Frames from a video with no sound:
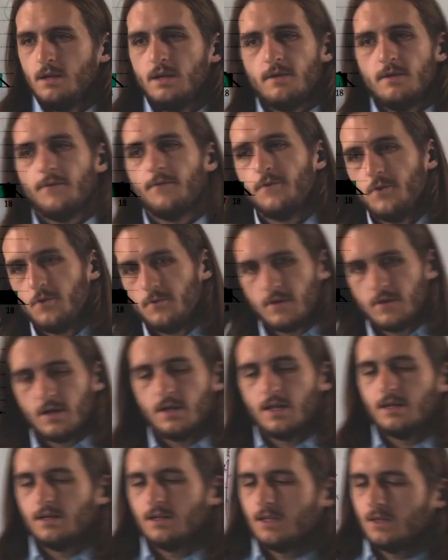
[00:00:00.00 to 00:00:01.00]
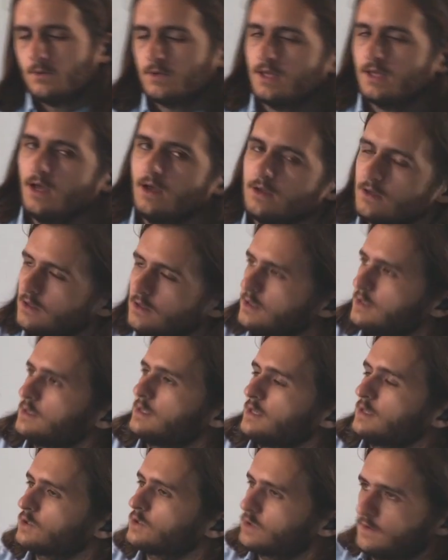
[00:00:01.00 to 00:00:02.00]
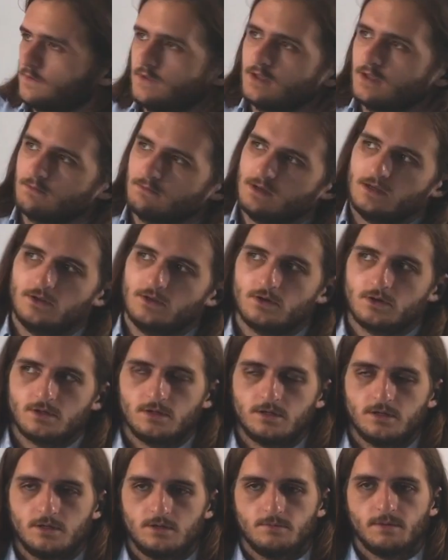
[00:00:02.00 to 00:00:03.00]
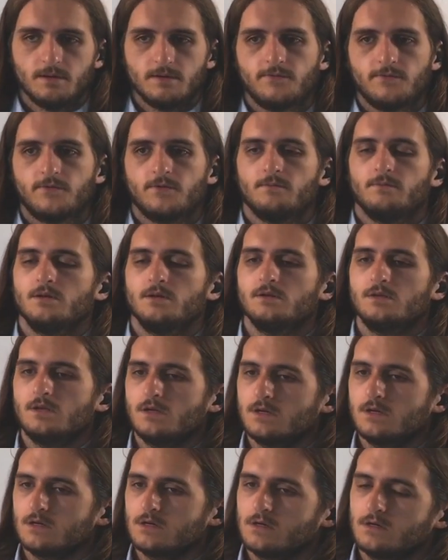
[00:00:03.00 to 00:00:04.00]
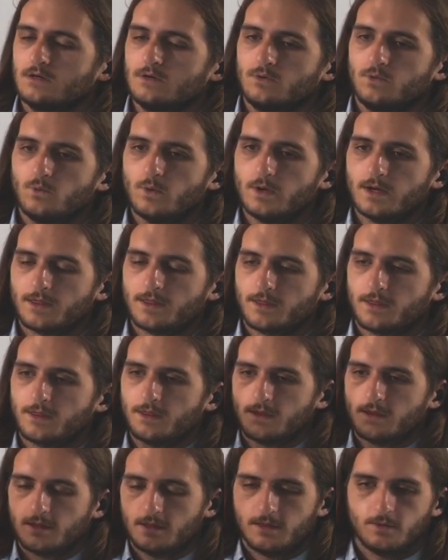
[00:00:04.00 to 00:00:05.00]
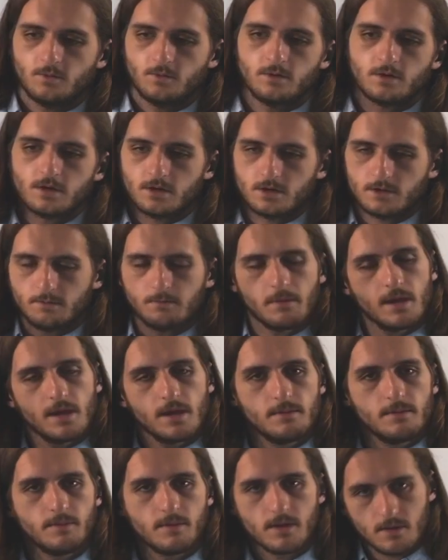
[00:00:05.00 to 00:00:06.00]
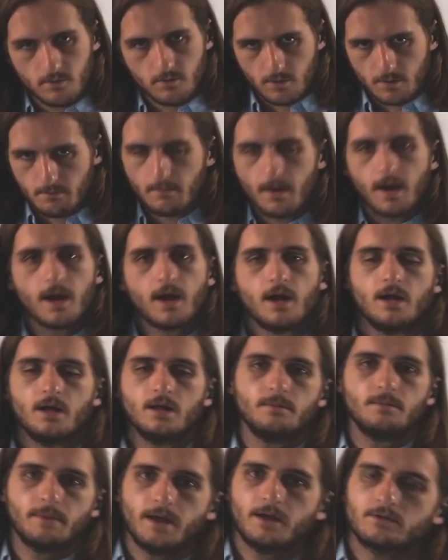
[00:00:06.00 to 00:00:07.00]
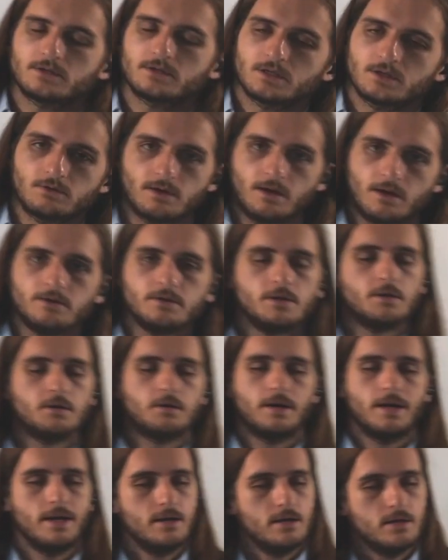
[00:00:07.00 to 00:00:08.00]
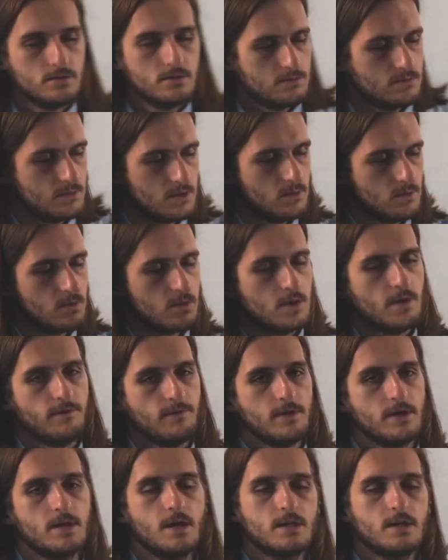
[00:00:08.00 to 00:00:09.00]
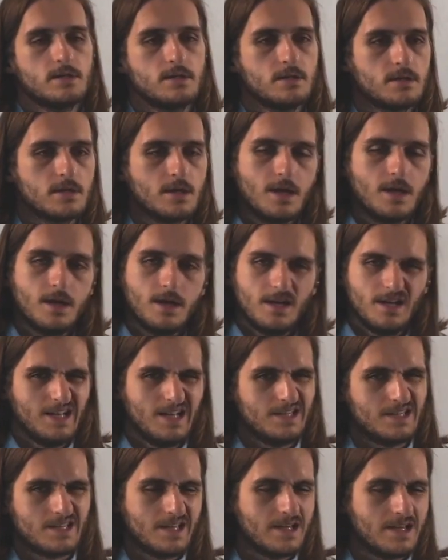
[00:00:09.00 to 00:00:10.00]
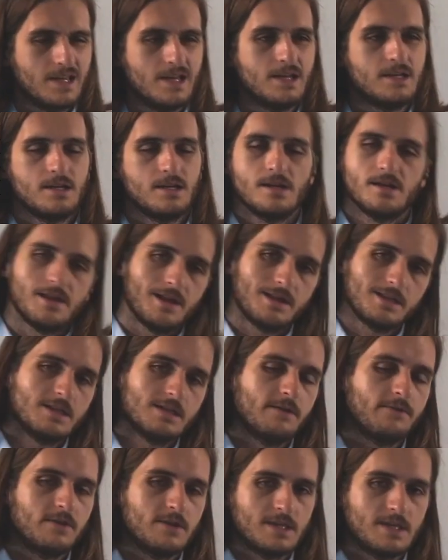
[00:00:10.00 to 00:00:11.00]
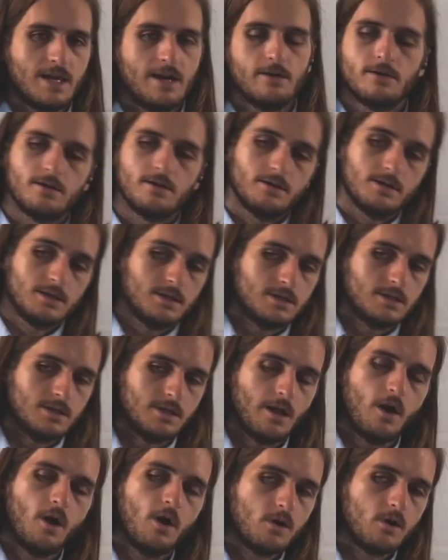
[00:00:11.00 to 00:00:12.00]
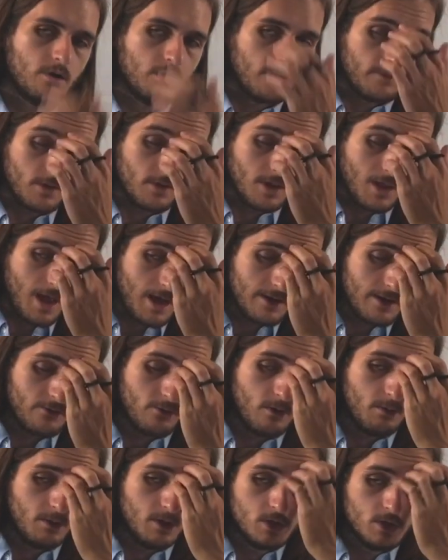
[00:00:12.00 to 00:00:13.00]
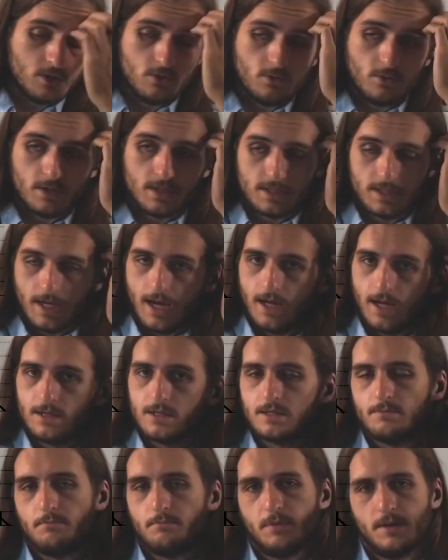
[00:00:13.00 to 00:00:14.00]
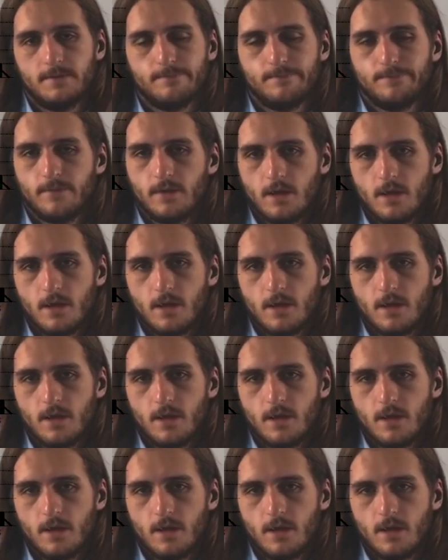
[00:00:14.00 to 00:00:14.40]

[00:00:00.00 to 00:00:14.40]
if you've done anything with calculus, that sort of thing might look a little bit familiar with the word maybe, Riemann, bouncing around in your head. Don't, don't worry if it doesn't. I just like hinting at that stuff because calculus is the heart of a lot of what we do with stats. But